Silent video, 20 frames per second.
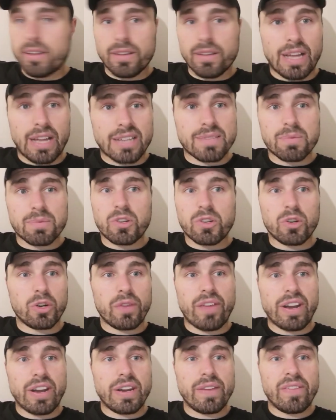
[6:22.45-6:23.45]
that could
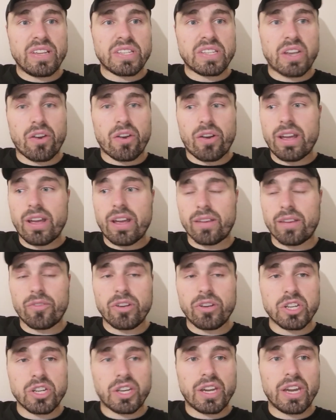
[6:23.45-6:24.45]
have ended his career,
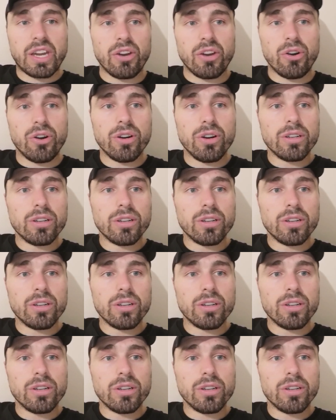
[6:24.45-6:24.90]
Richard Keogh.